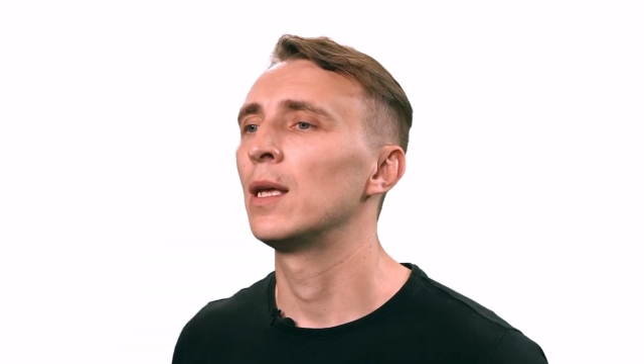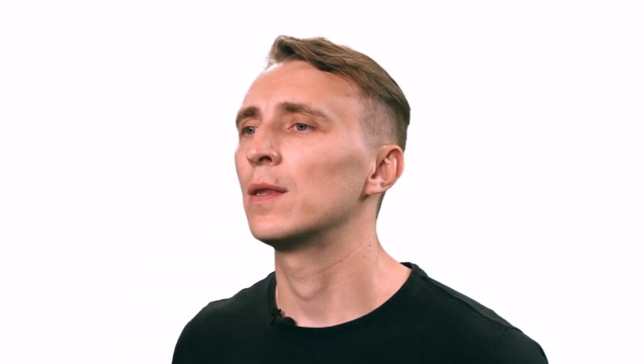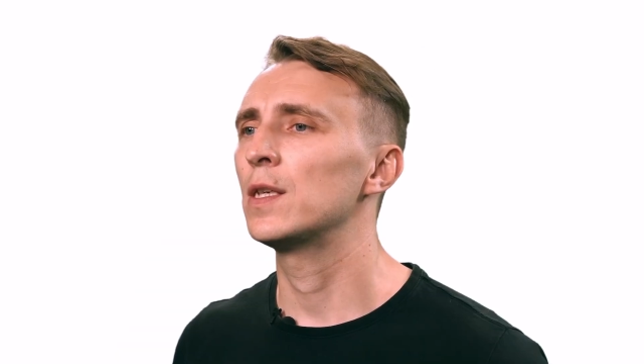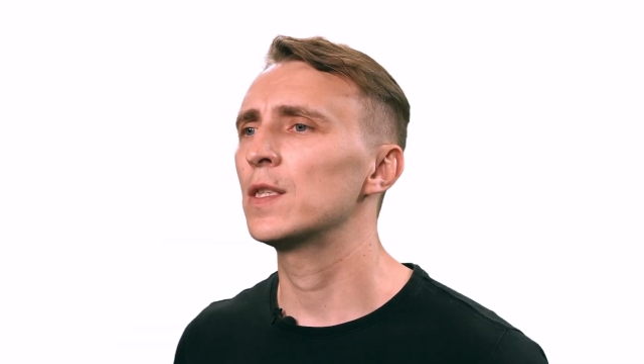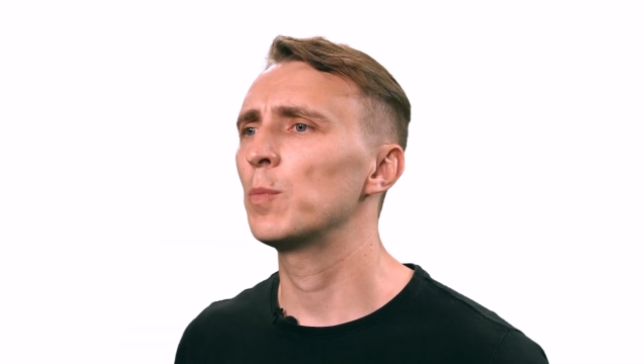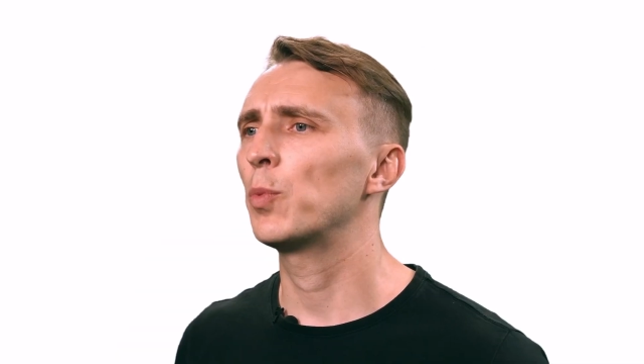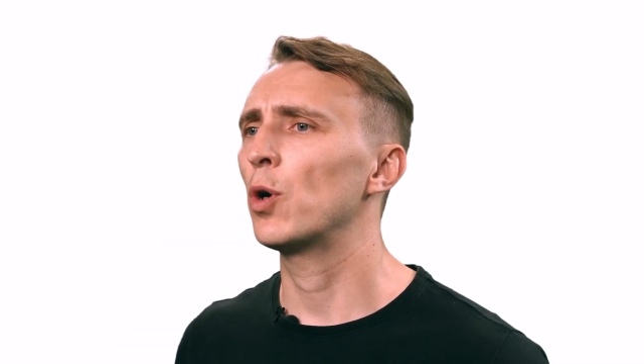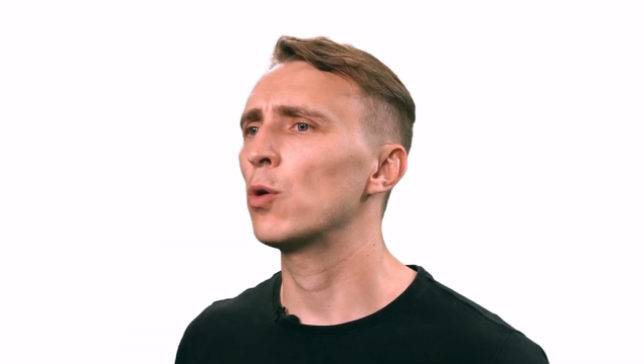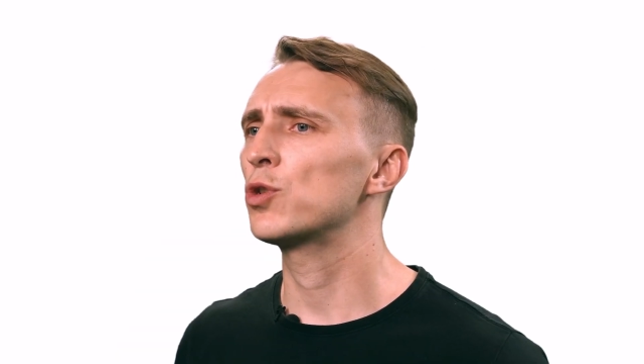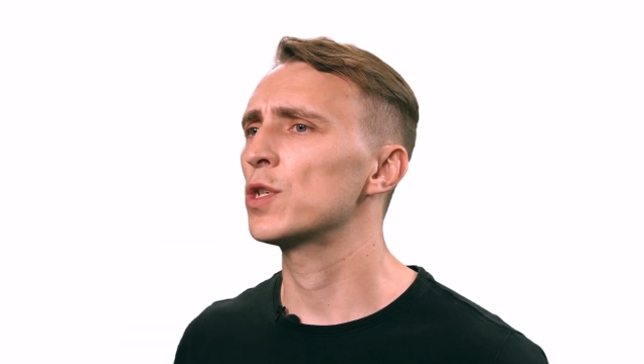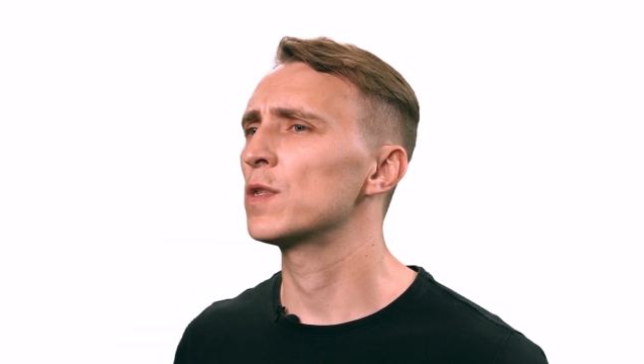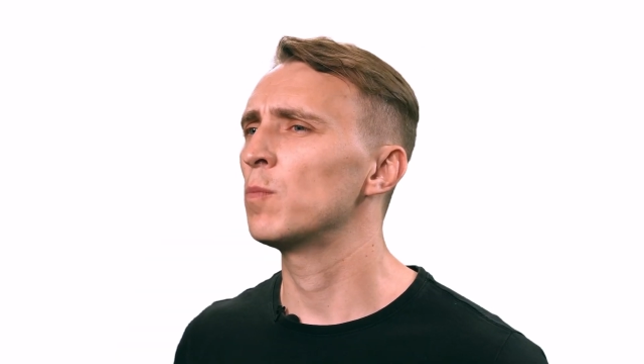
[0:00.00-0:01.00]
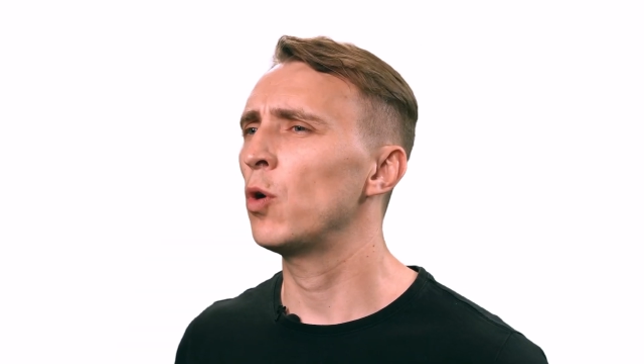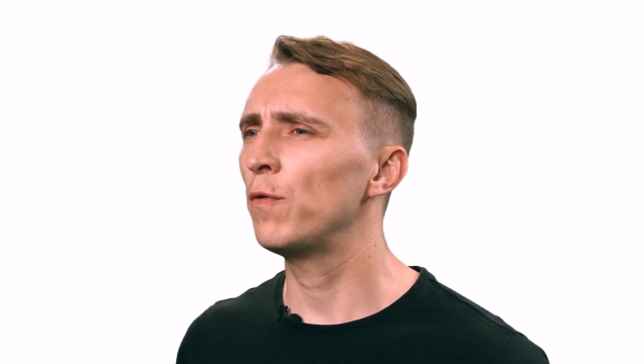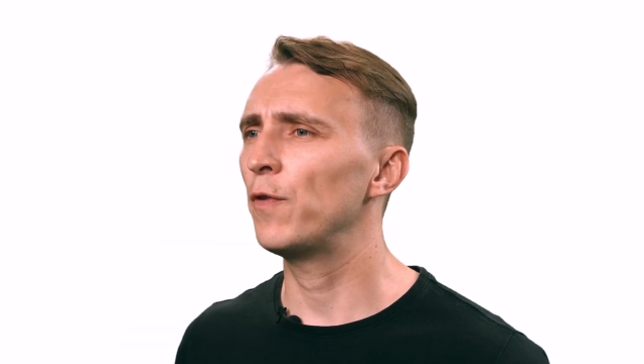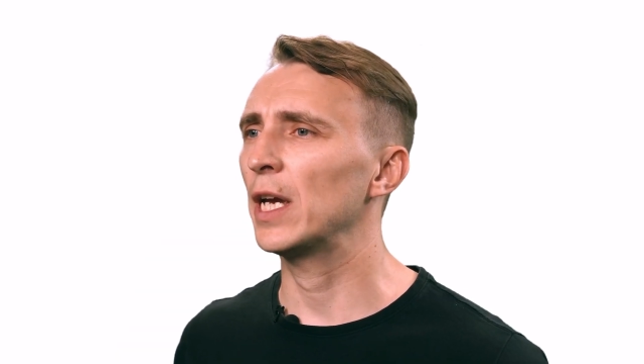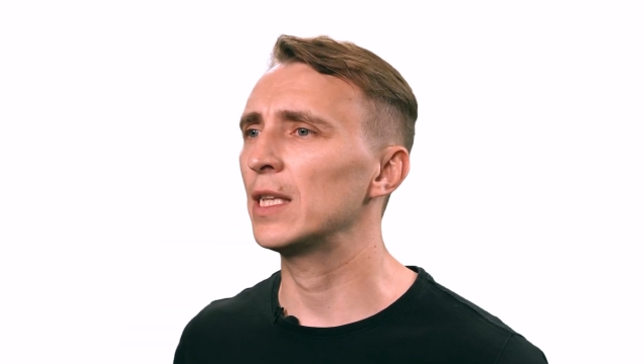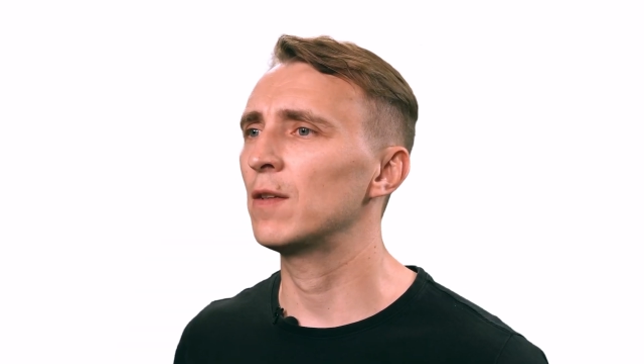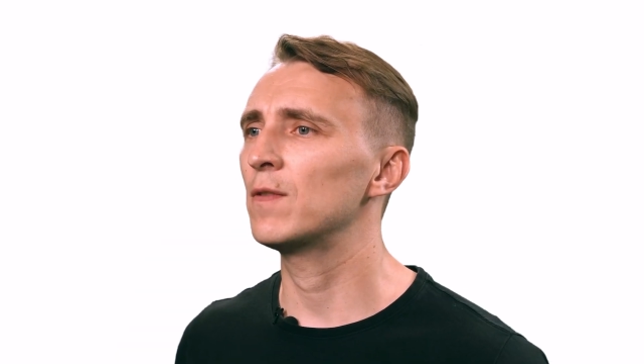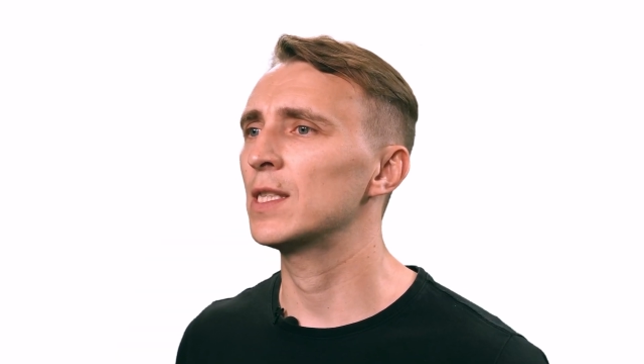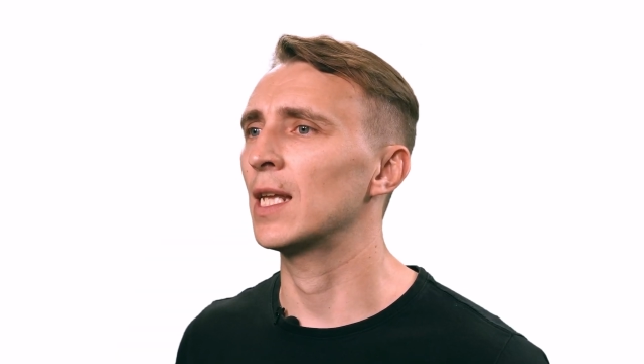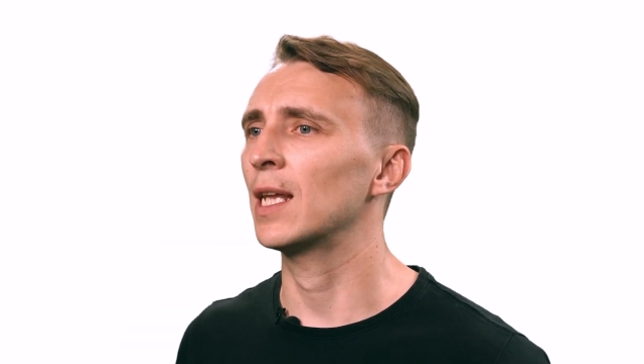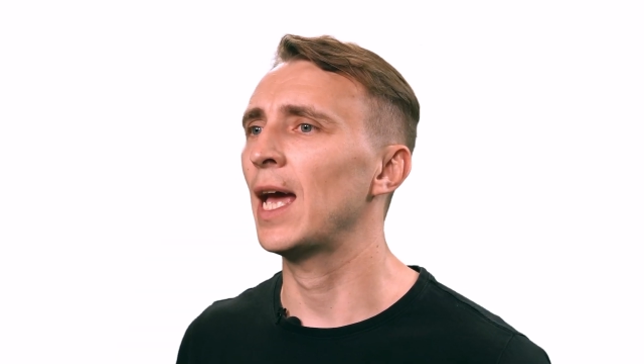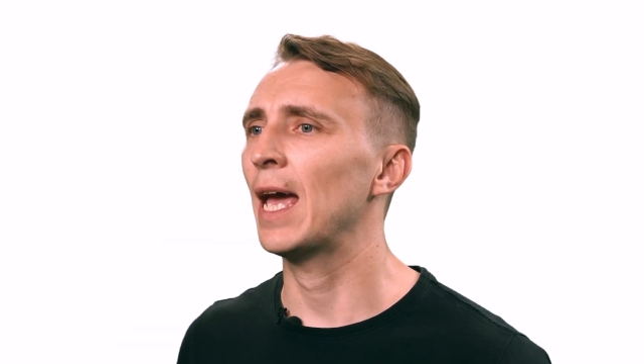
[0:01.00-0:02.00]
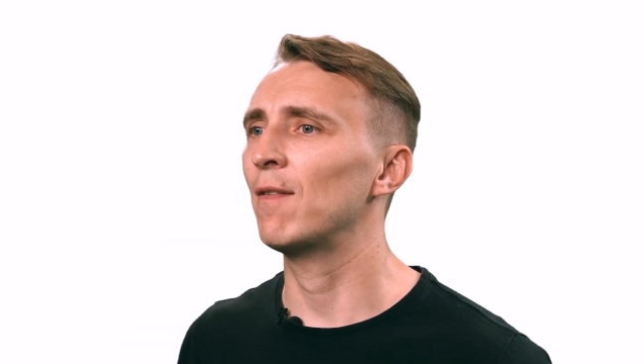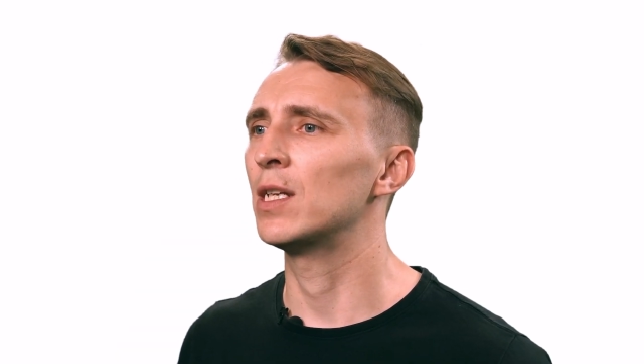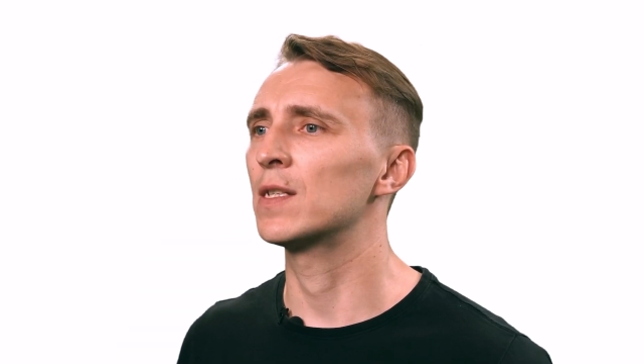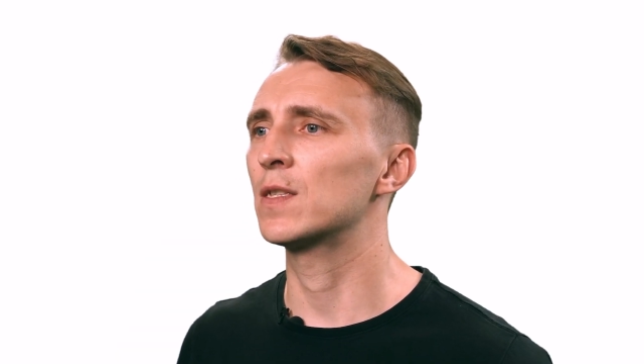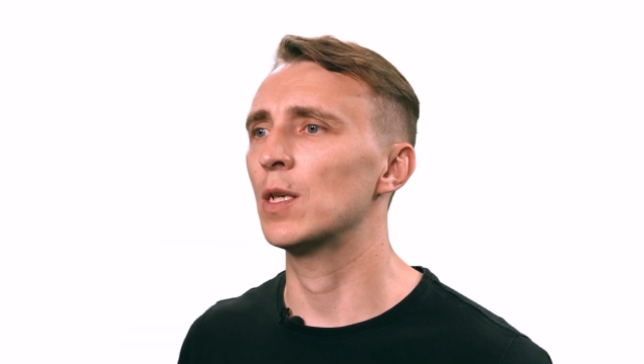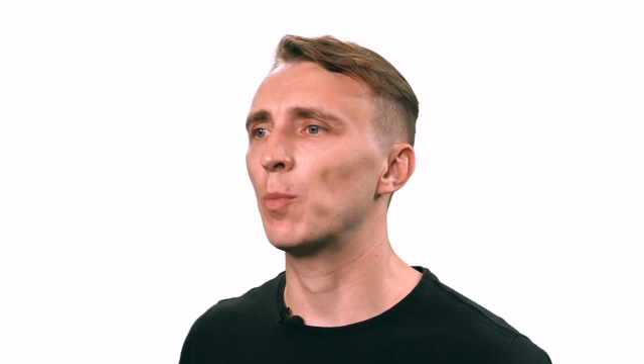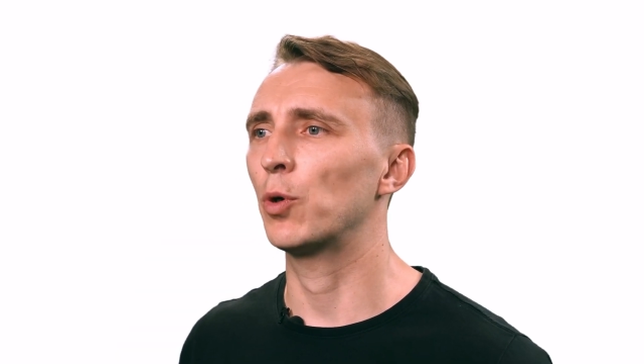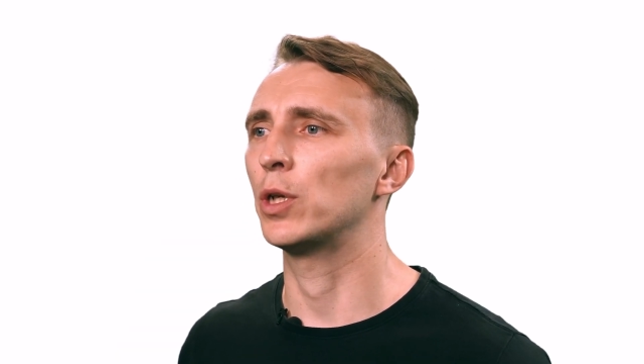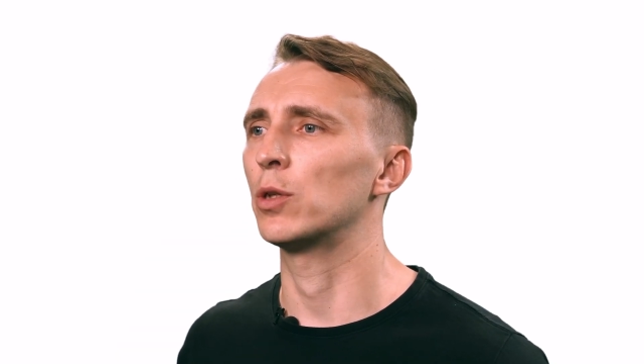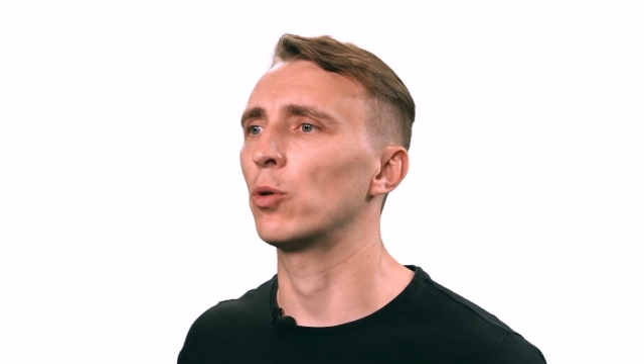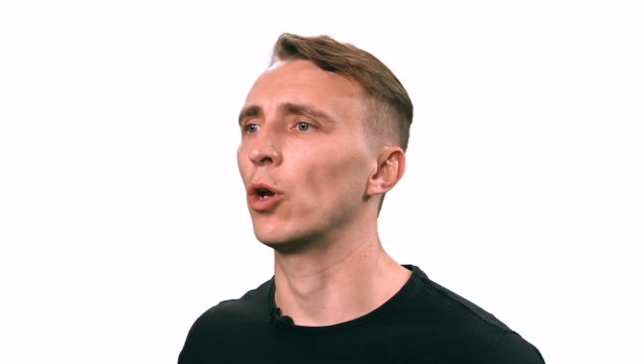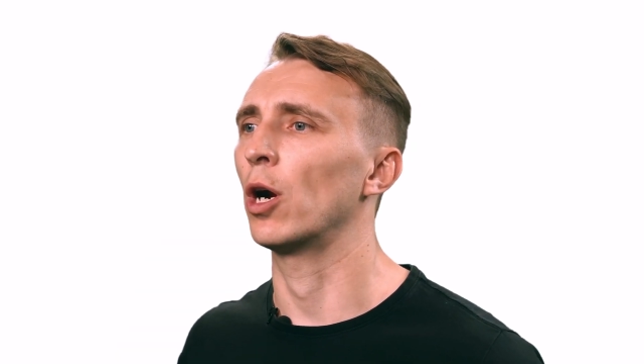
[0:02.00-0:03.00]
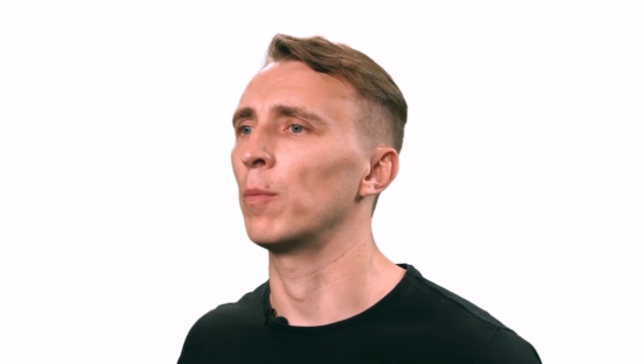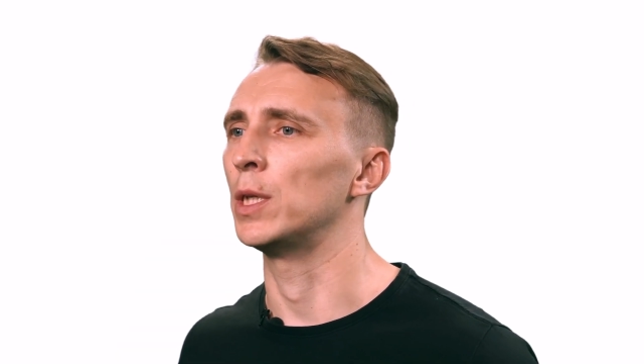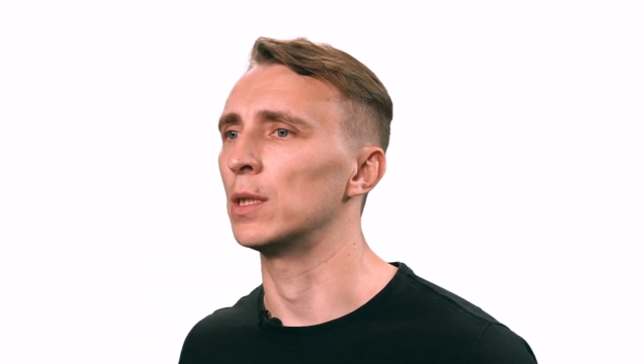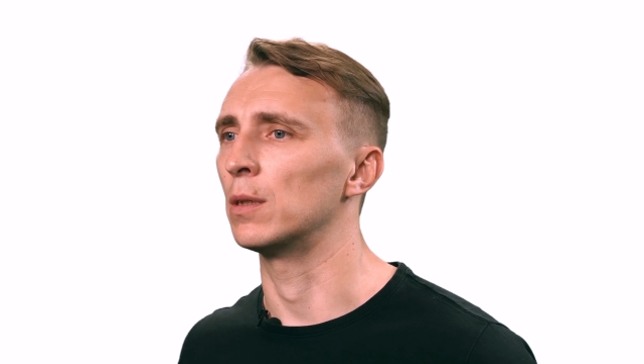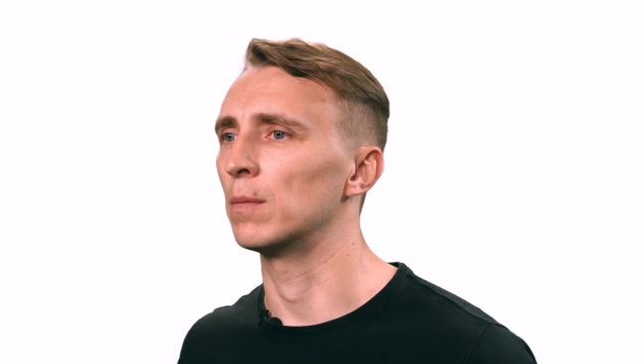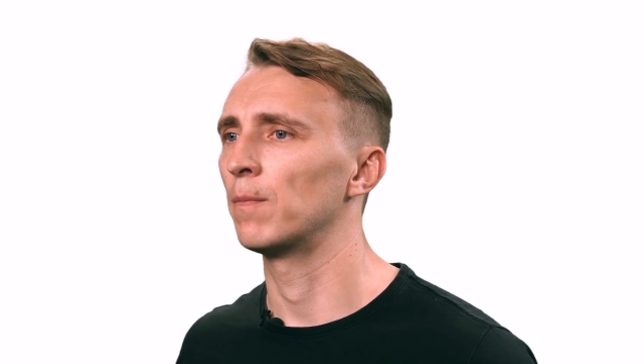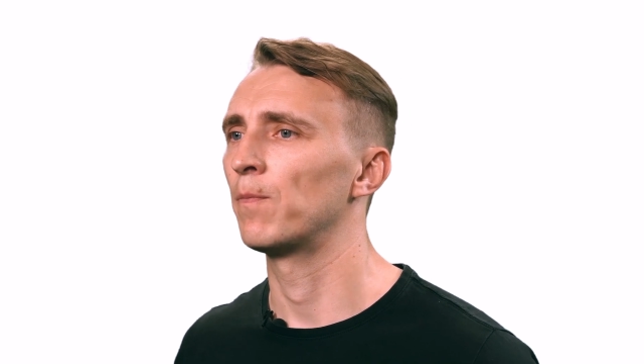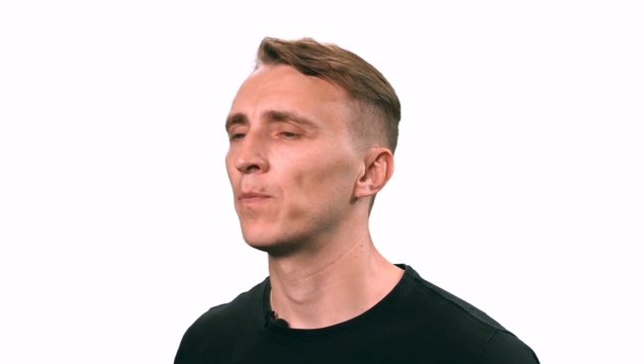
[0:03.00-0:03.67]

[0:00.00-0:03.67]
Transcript: This approach is more effective than having a separate OKR meeting.